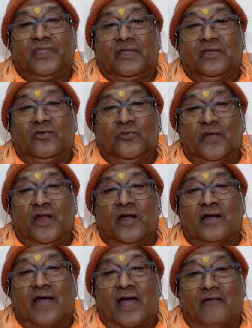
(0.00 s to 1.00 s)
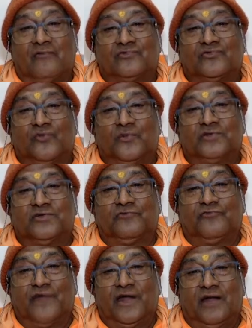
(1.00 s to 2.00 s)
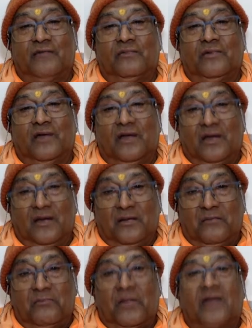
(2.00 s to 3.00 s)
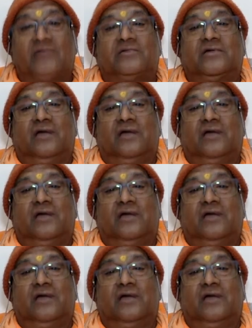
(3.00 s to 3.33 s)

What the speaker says: You may not have so much of freedom, but